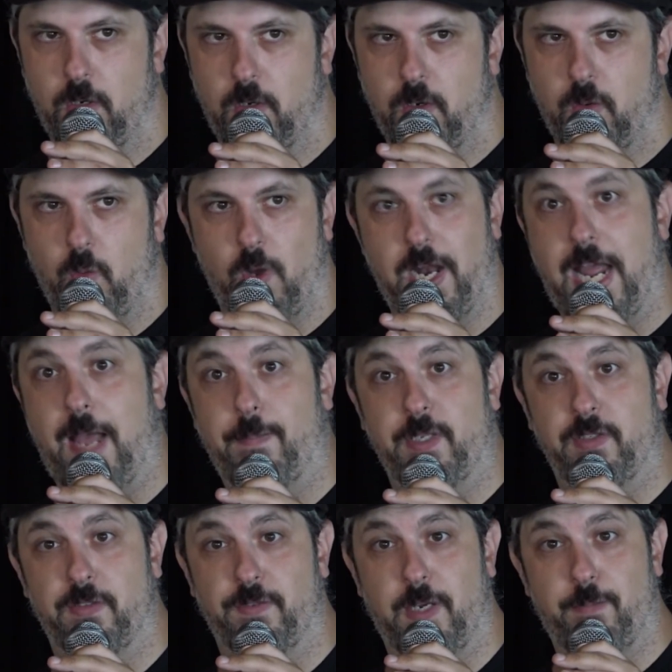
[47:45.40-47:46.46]
What happens if
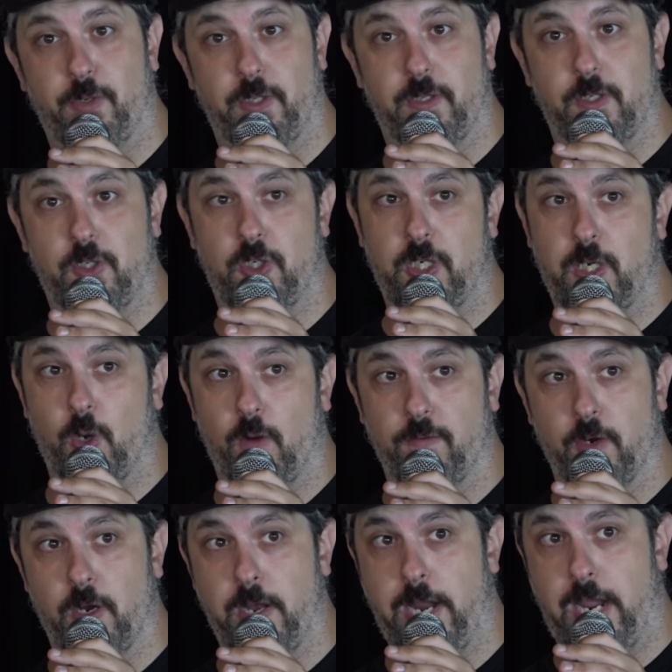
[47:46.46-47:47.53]
I put the G over
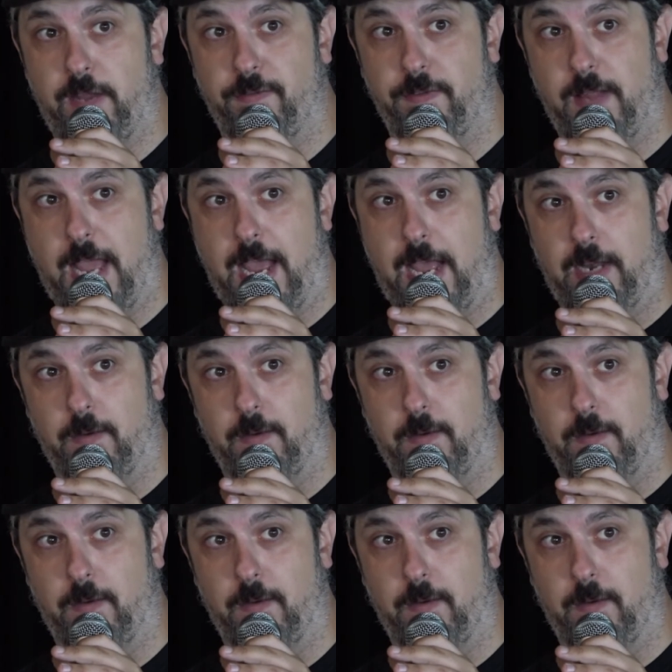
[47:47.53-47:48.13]
an A flat?